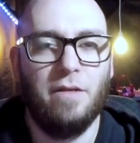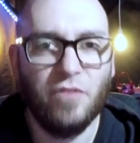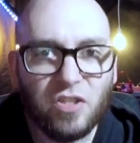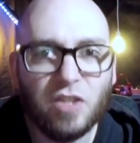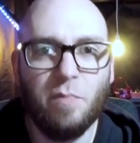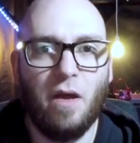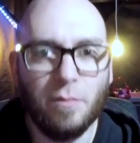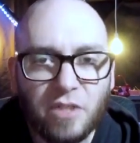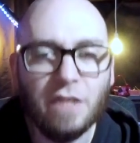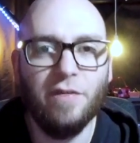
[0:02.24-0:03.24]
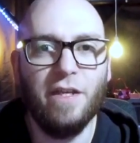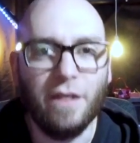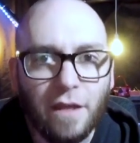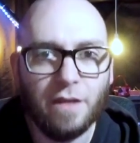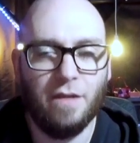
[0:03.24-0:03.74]
this is
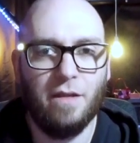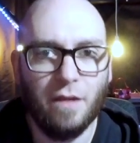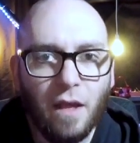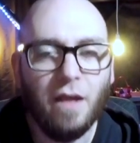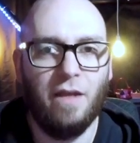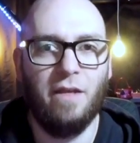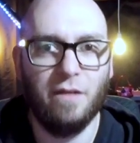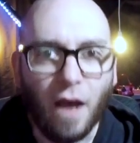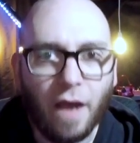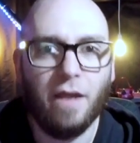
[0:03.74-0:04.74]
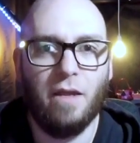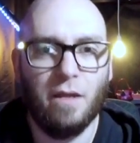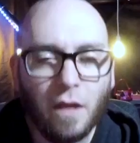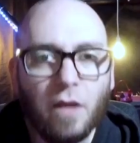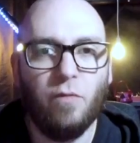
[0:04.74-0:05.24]
BoBTV, and I
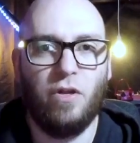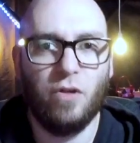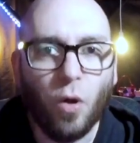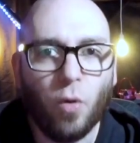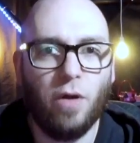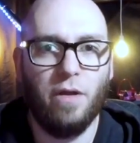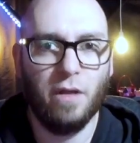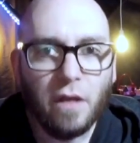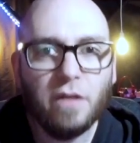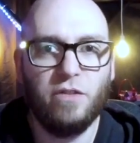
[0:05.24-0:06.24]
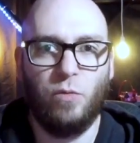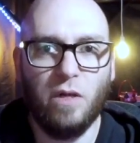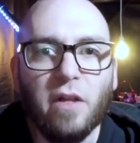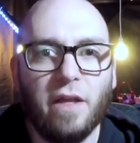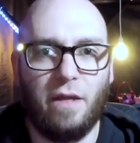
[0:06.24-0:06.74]
record to a
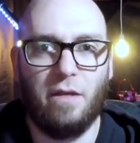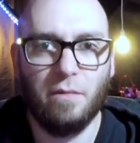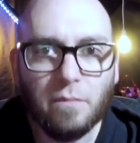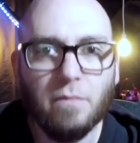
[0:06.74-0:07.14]
click.